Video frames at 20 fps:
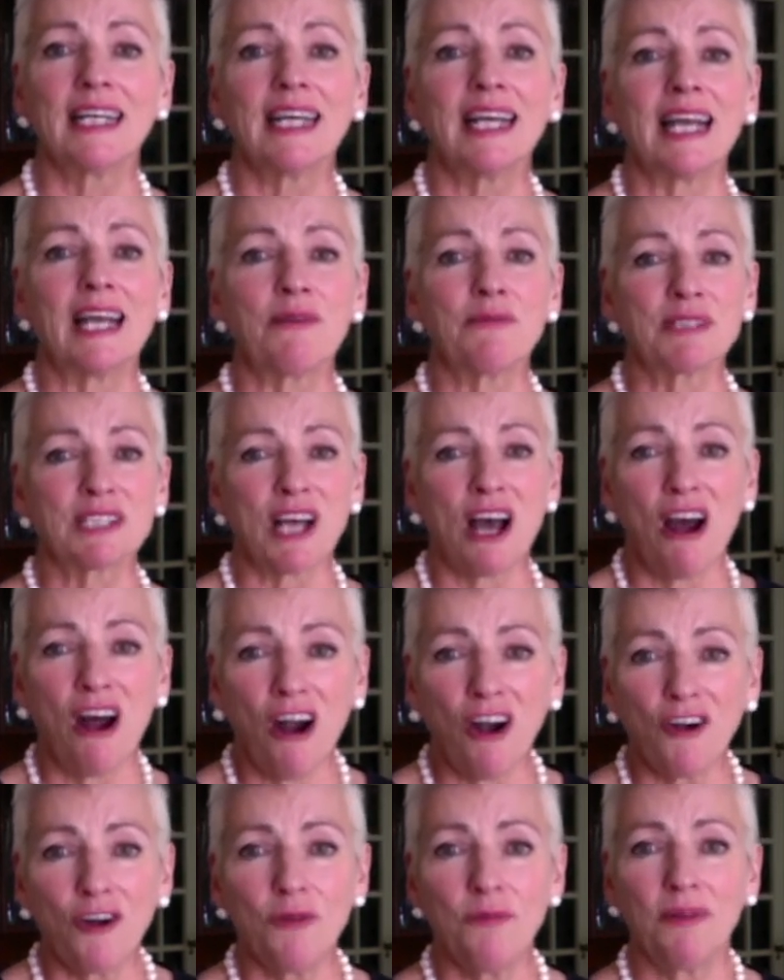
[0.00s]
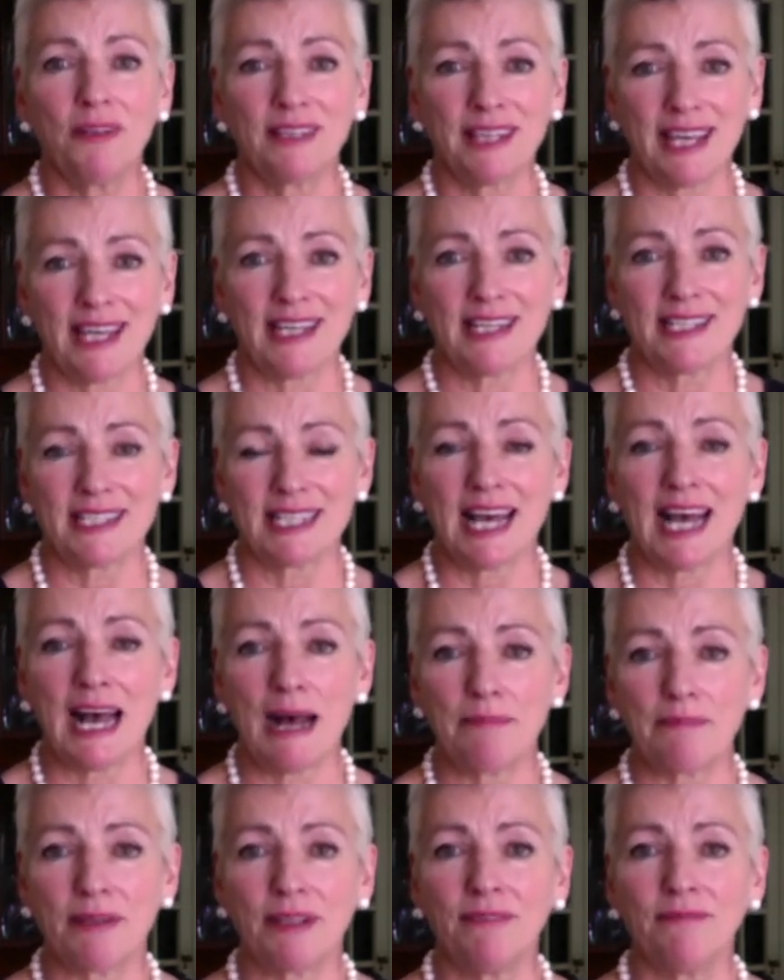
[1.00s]
It was a horrible thing to
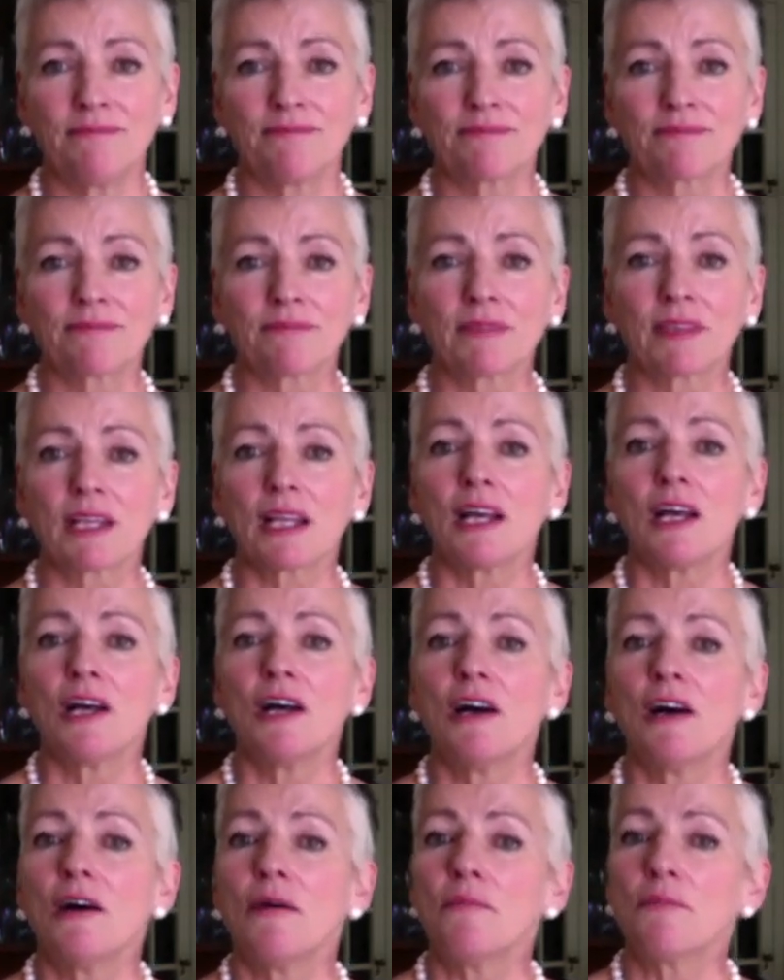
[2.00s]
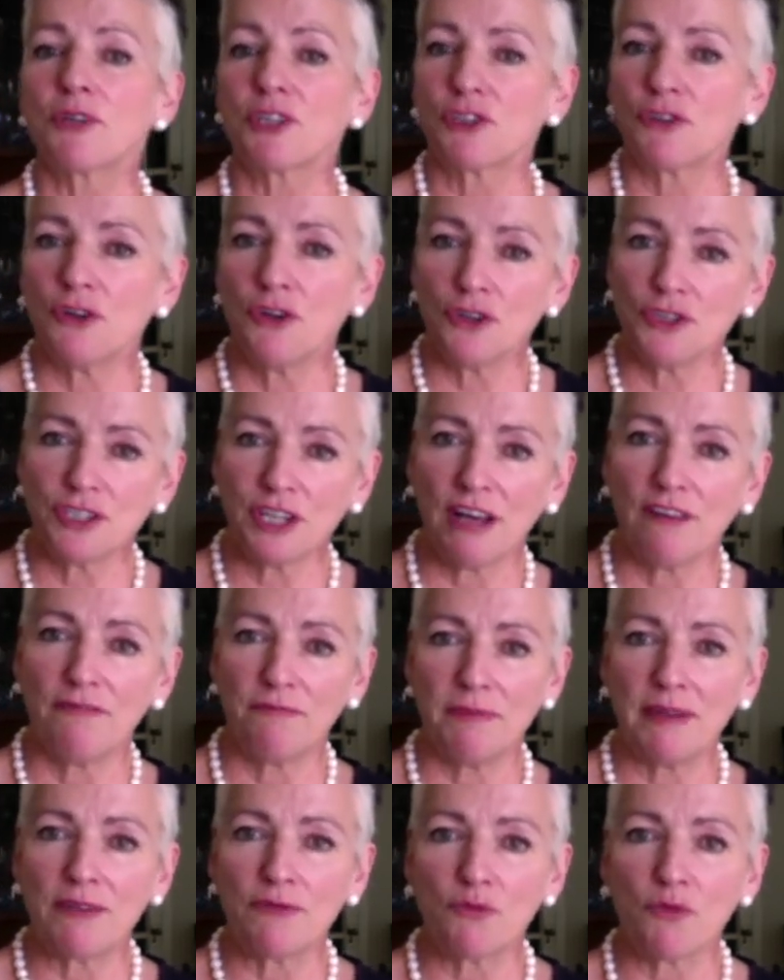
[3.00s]
happen, but it could have
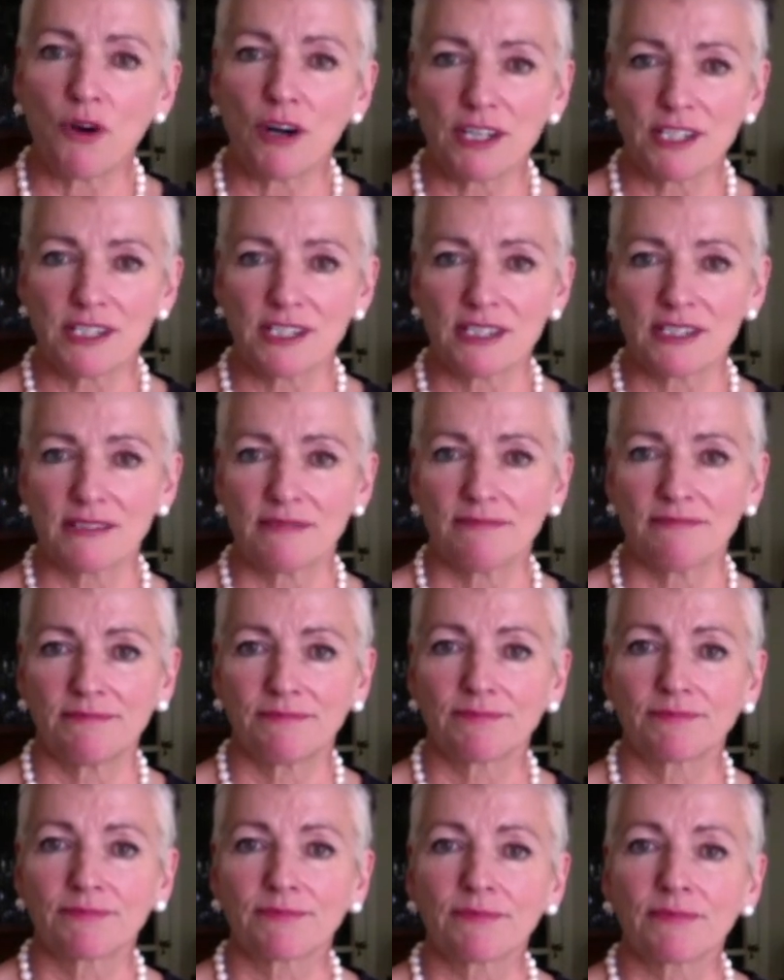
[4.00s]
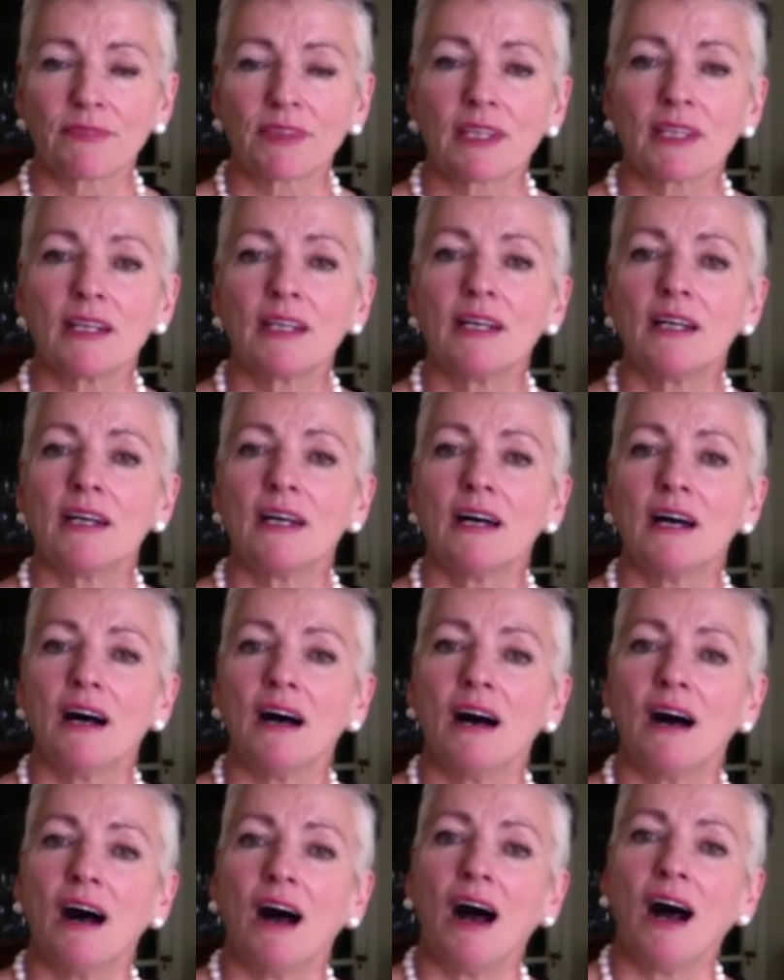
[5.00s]
been worse.
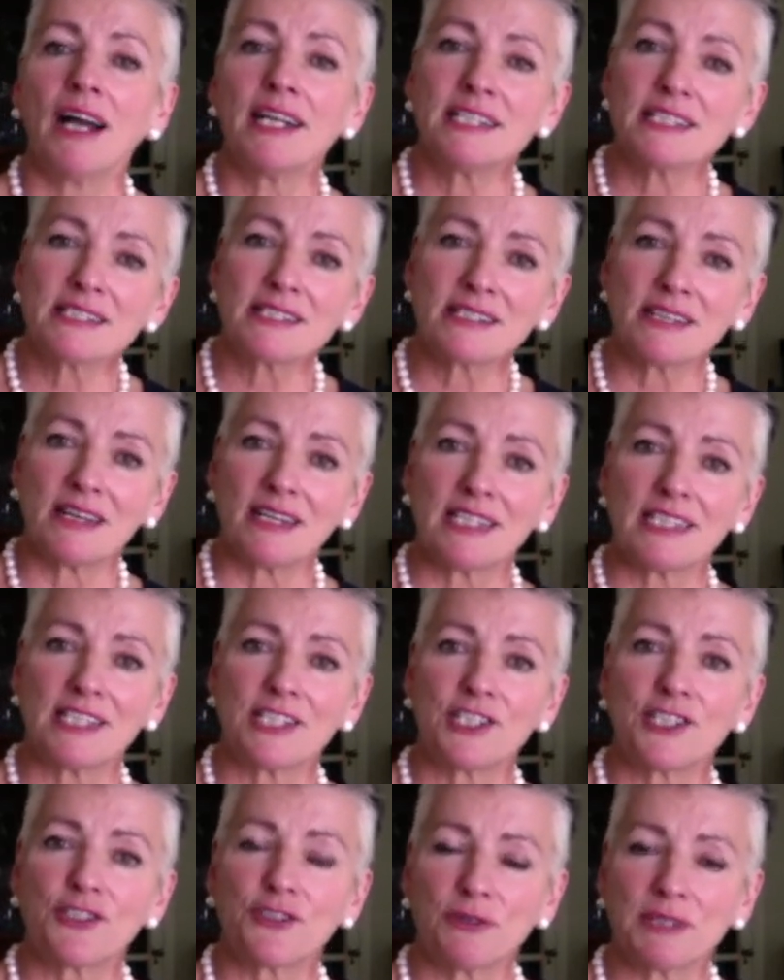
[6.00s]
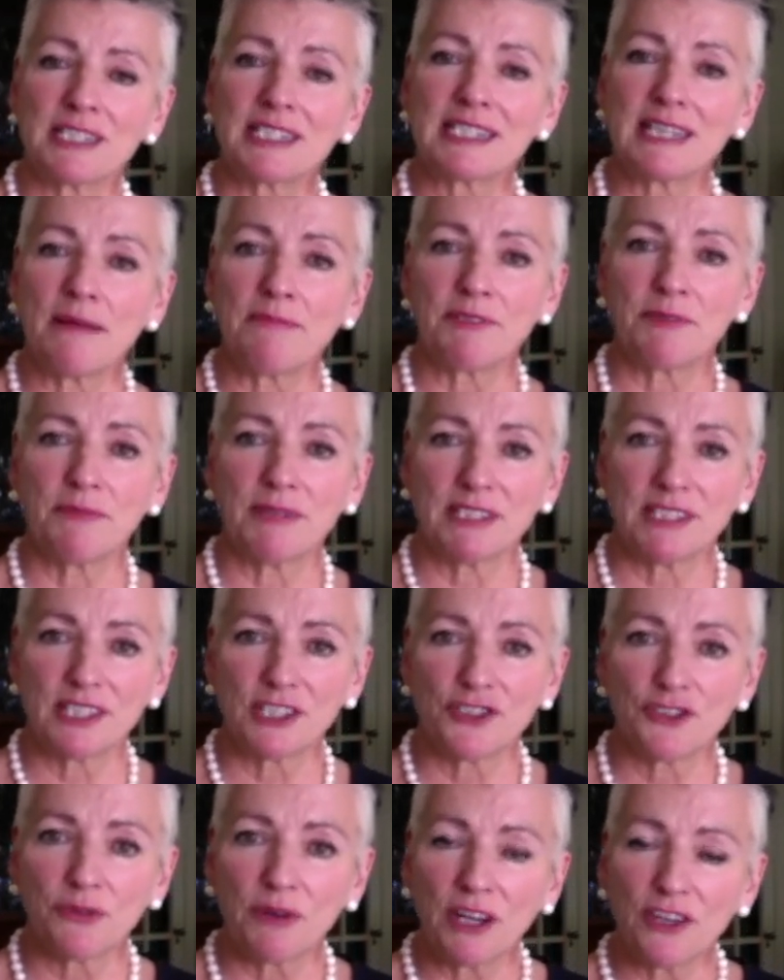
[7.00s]
I decided to accept my
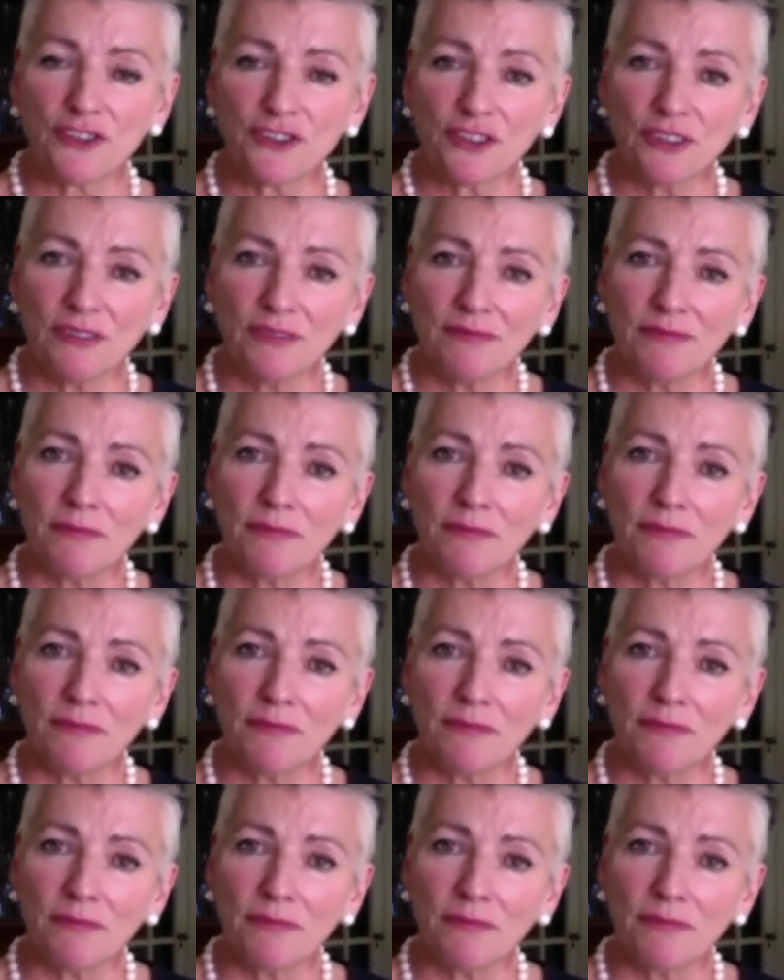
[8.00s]
situation,